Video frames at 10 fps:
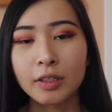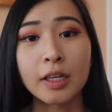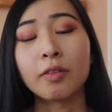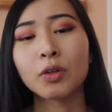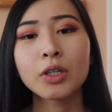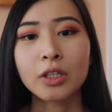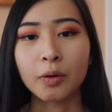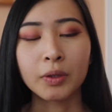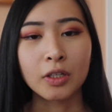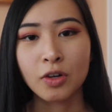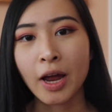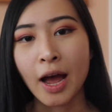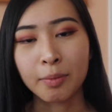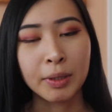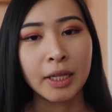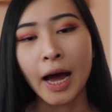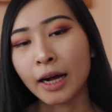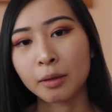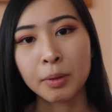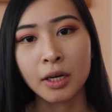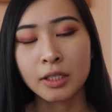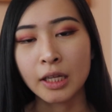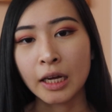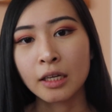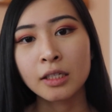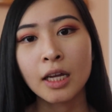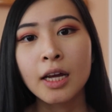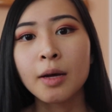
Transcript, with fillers: then of course start with the TryHackMe, the Hack the Box things.